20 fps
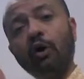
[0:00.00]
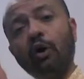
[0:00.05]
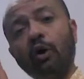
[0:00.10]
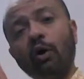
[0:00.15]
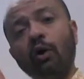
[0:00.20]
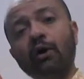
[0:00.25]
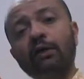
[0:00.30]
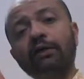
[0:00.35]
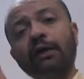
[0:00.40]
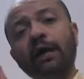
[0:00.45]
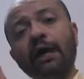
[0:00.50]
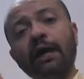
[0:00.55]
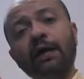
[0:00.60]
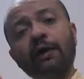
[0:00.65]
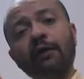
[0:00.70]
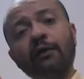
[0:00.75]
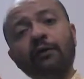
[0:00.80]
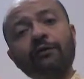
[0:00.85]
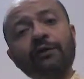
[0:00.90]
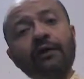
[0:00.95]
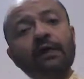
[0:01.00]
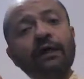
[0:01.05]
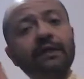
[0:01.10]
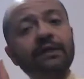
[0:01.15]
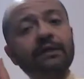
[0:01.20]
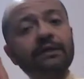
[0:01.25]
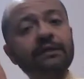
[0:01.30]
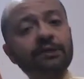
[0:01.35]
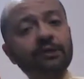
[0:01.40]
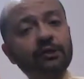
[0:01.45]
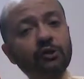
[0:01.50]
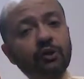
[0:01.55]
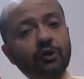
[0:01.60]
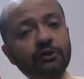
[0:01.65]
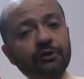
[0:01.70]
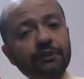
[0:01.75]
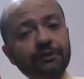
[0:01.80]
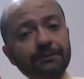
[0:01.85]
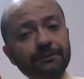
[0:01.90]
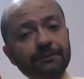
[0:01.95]
all thyroid-related
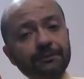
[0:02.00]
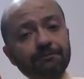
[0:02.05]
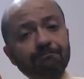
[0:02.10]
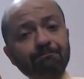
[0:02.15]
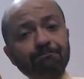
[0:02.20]
disorders.